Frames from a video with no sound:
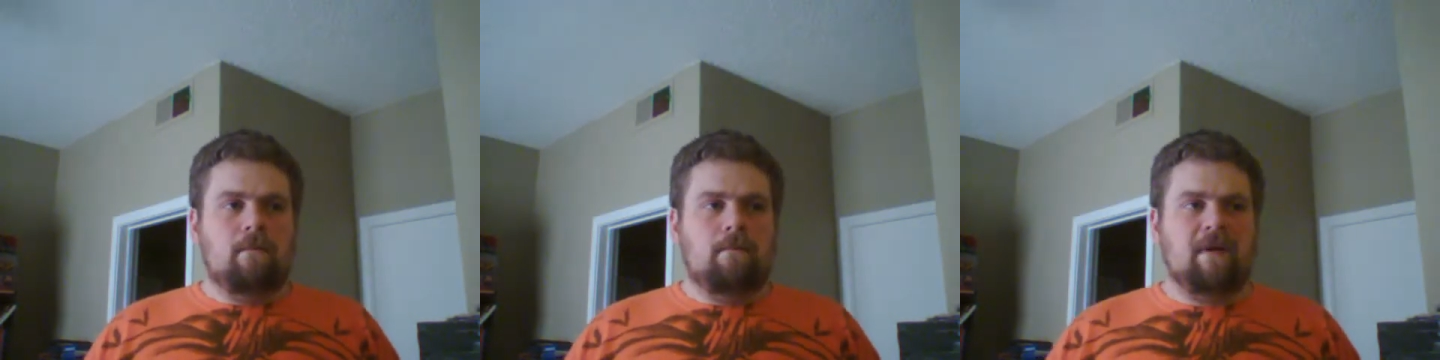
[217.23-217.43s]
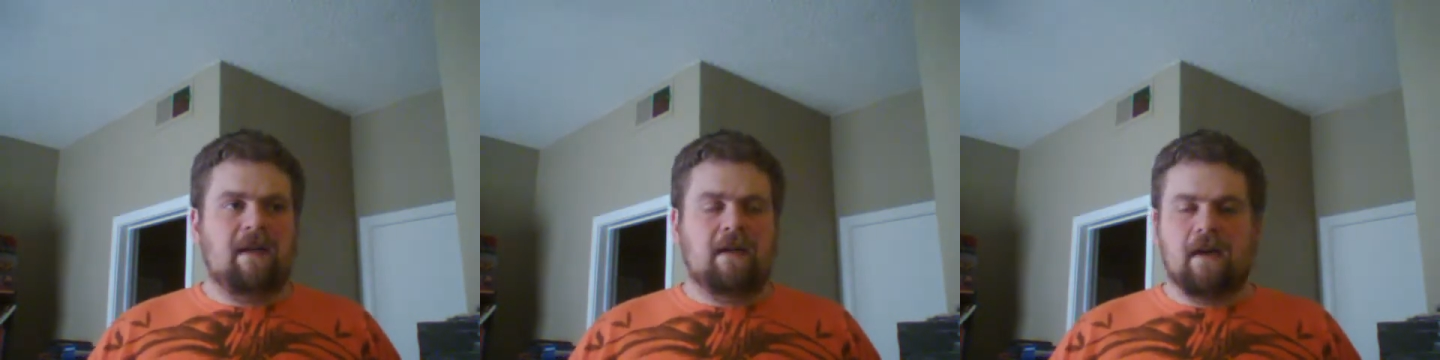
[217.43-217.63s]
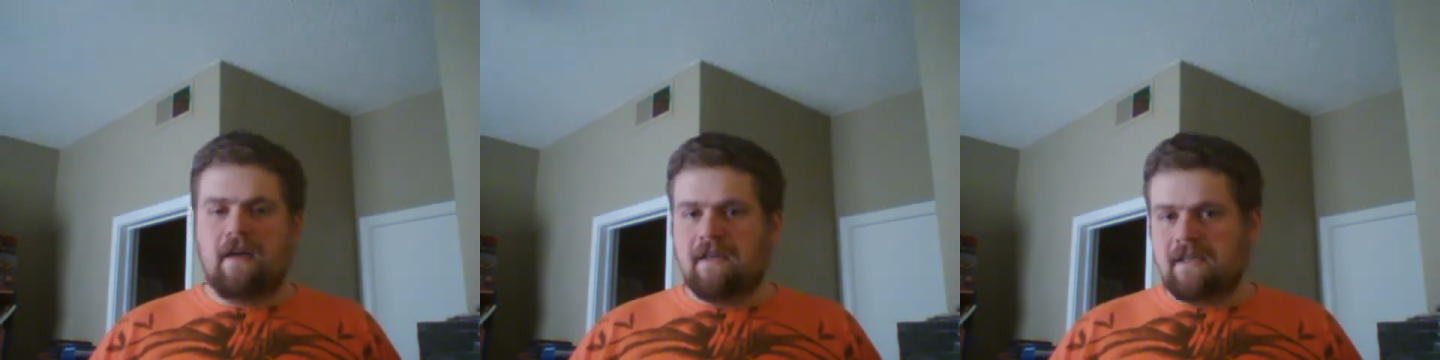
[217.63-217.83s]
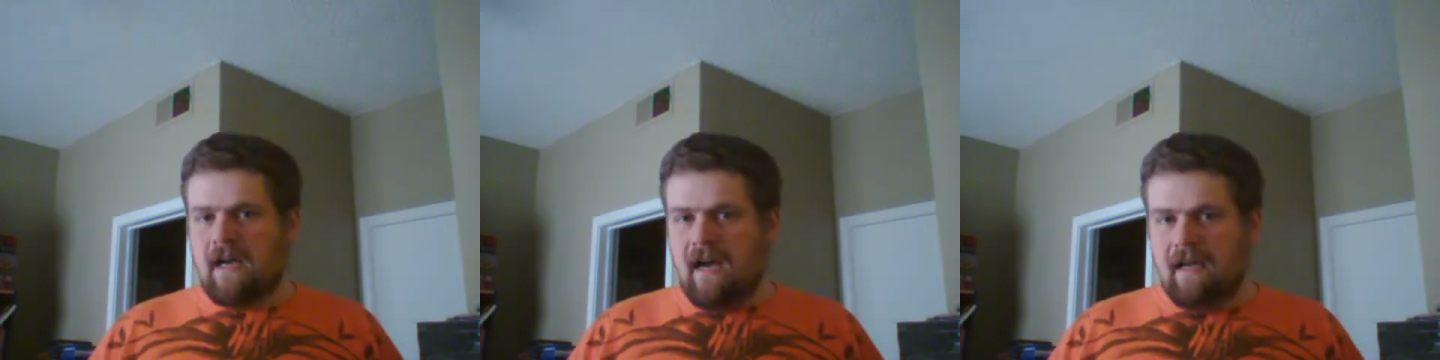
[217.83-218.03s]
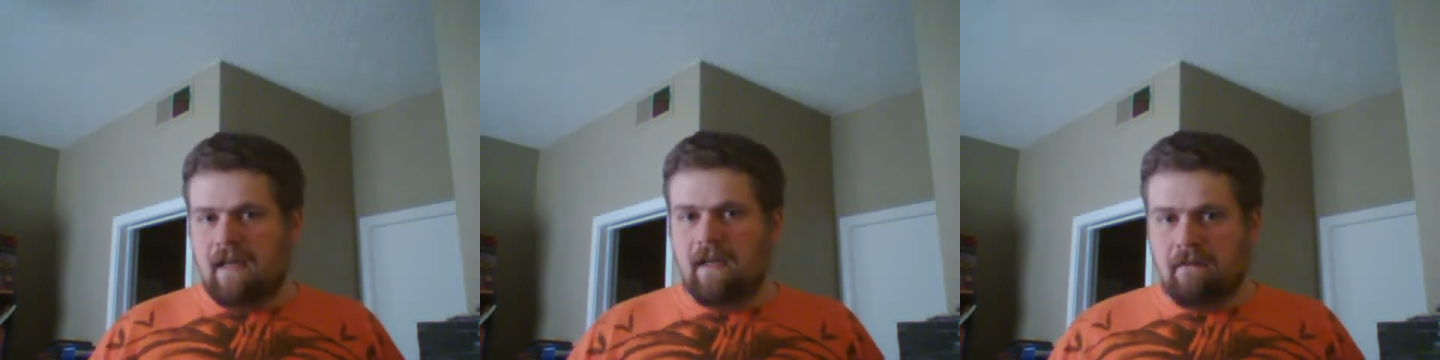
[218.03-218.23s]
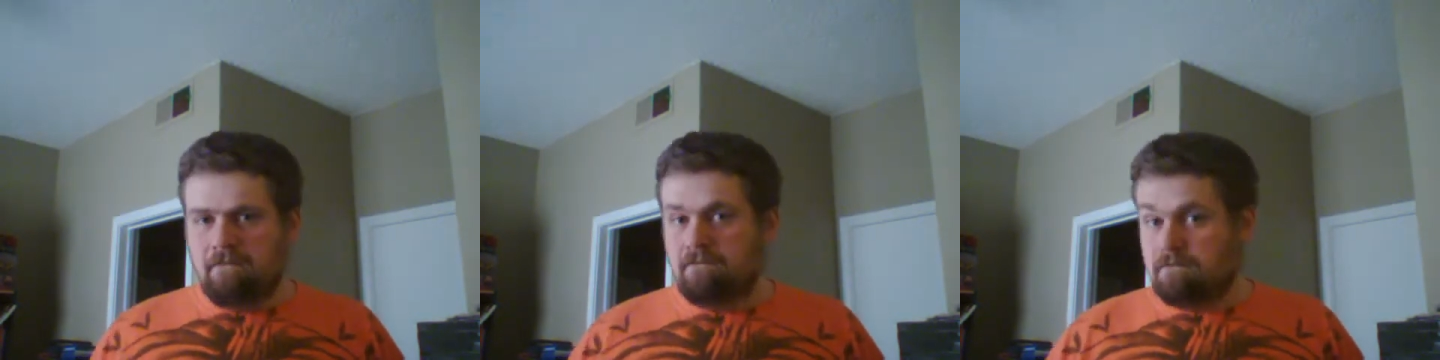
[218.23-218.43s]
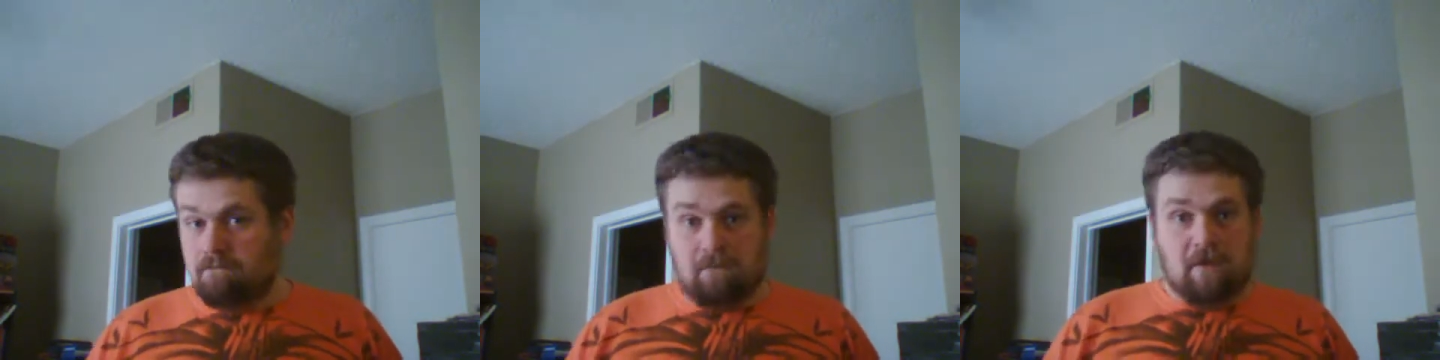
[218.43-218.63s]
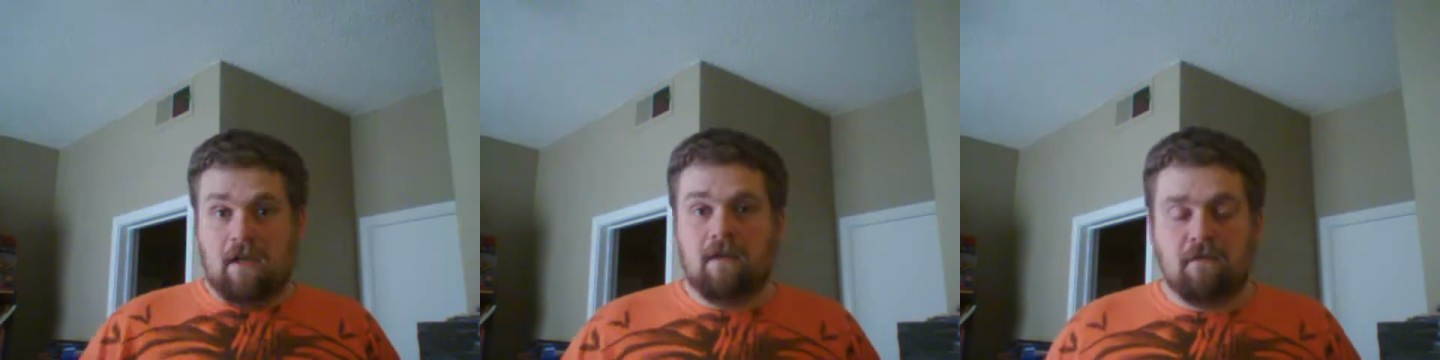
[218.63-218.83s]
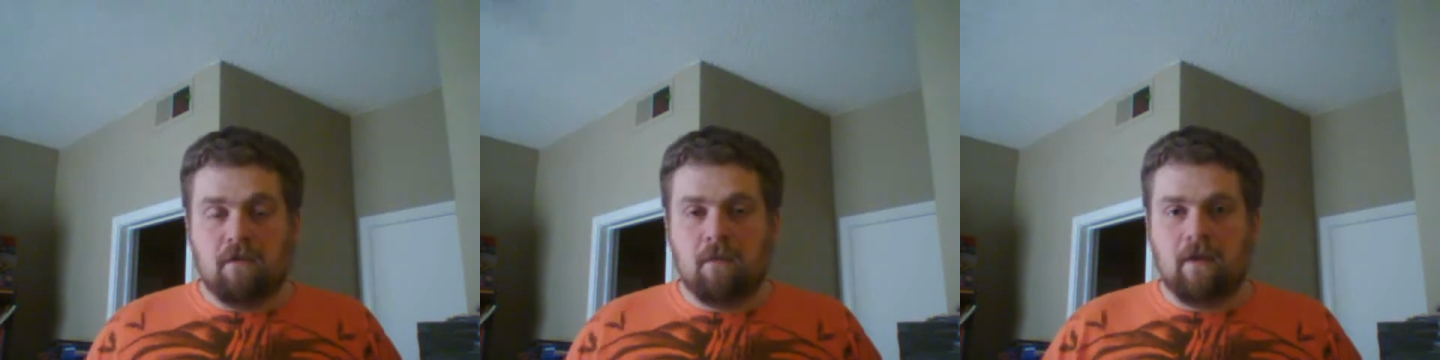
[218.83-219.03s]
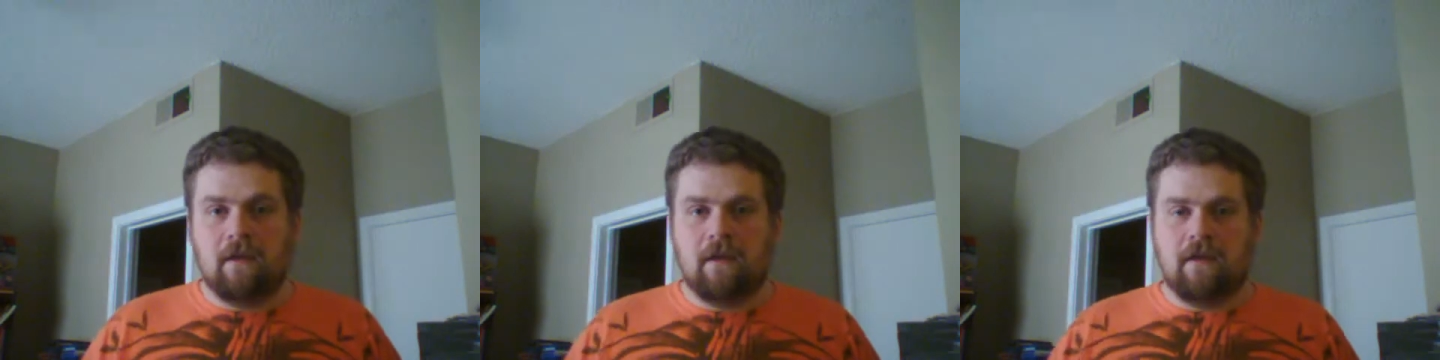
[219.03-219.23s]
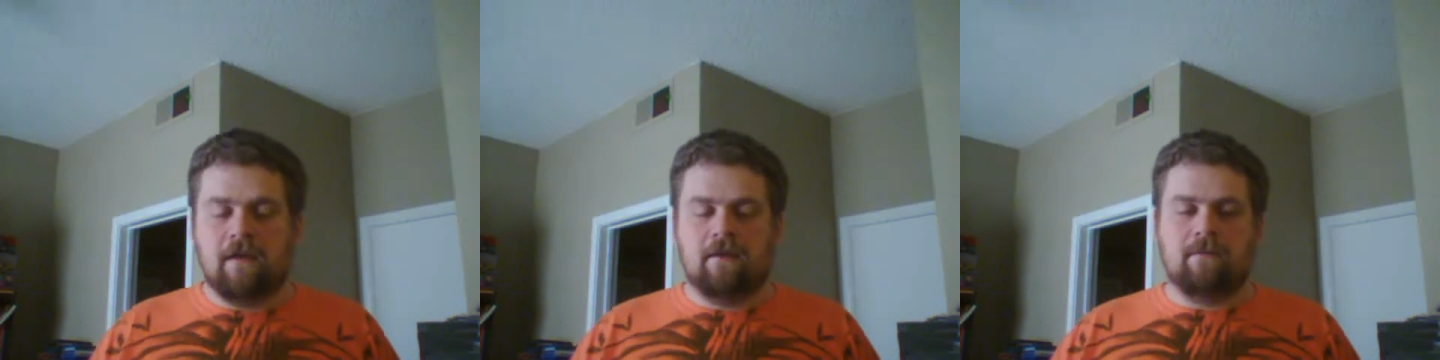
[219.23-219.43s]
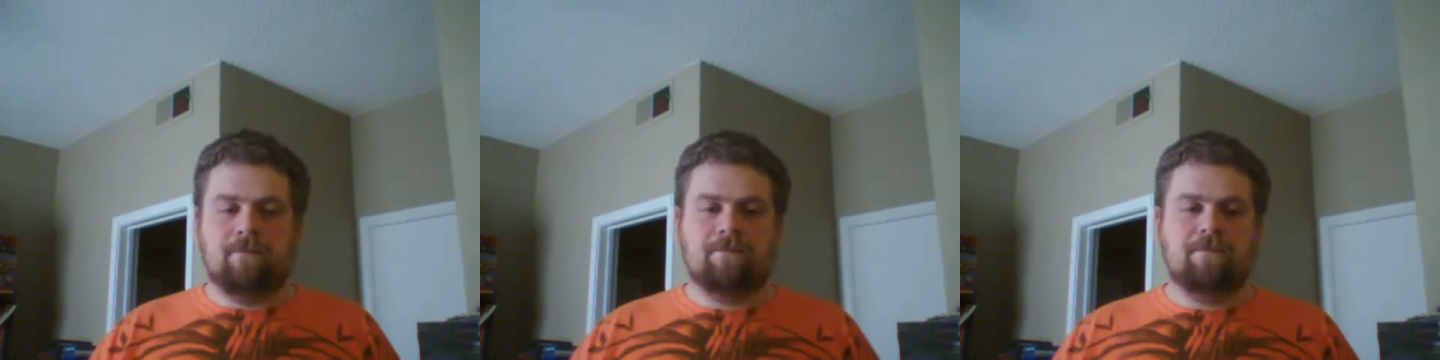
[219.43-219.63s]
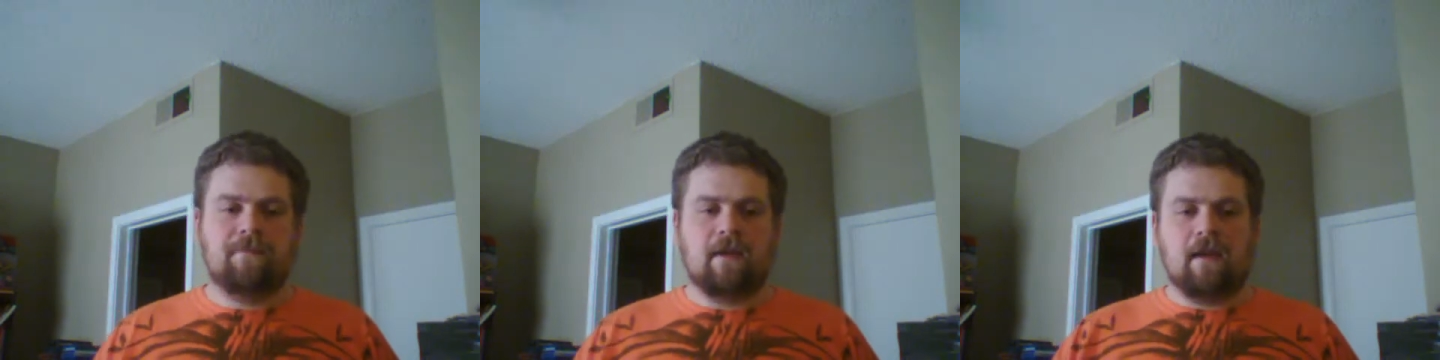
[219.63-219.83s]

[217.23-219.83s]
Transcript: because I love Green Lantern.